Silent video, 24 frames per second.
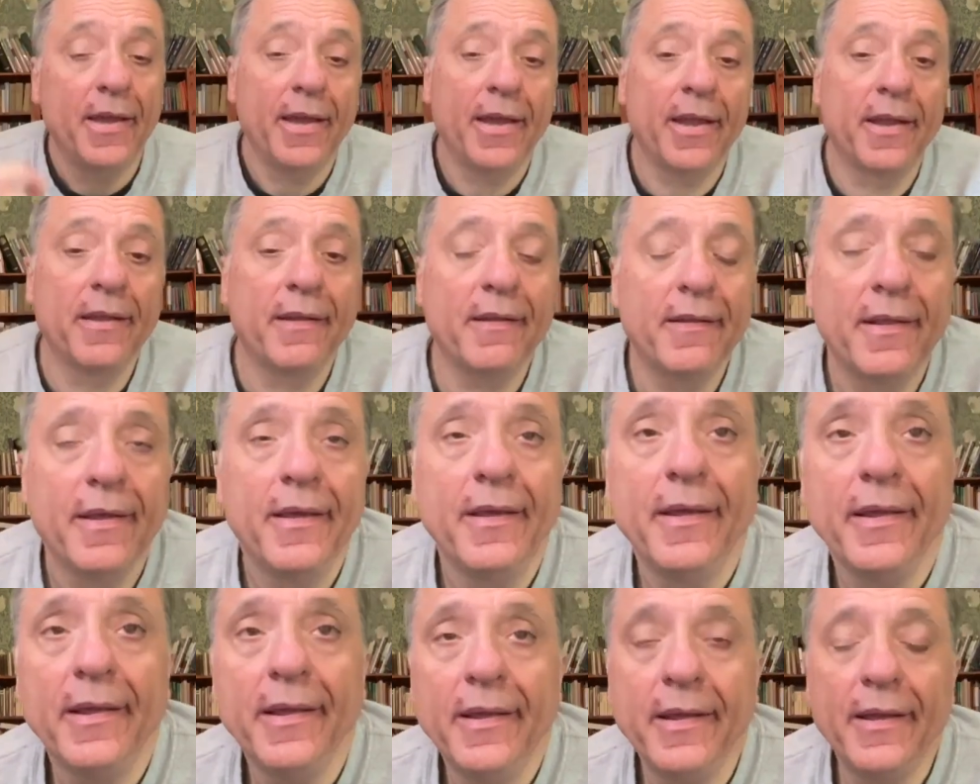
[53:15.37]
And
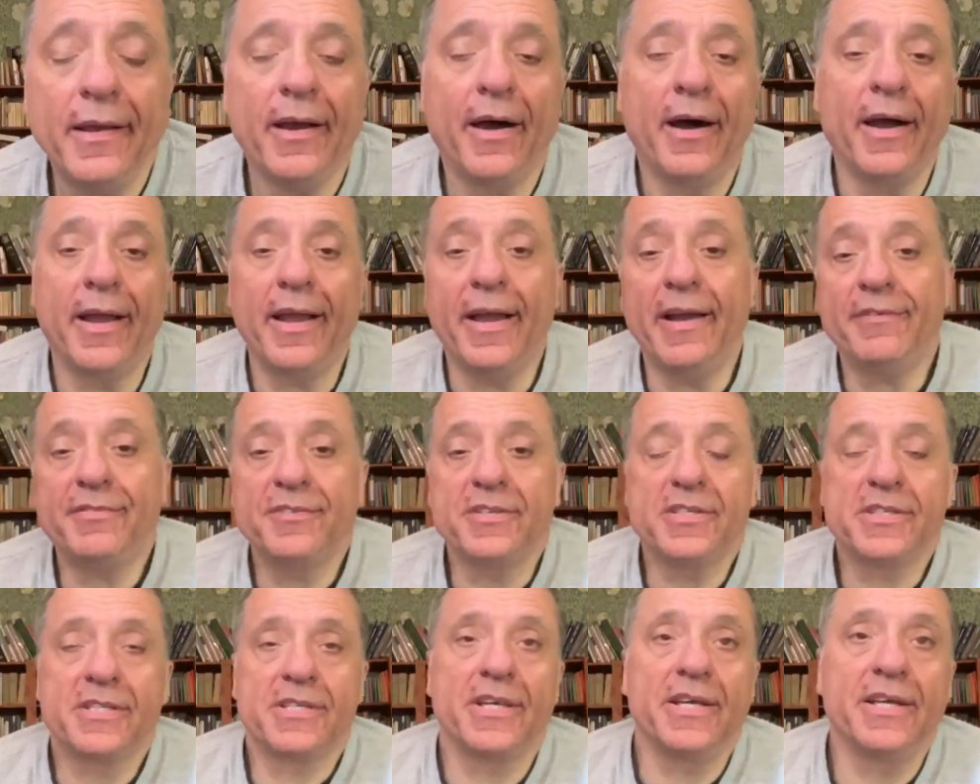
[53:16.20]
I have
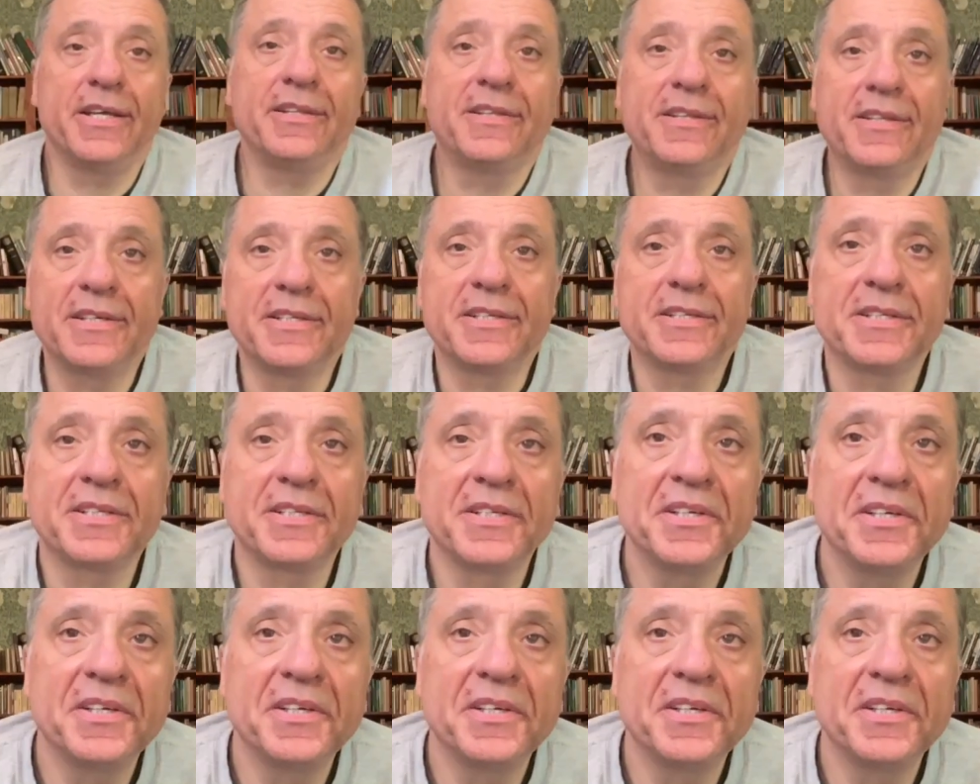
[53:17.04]
to say that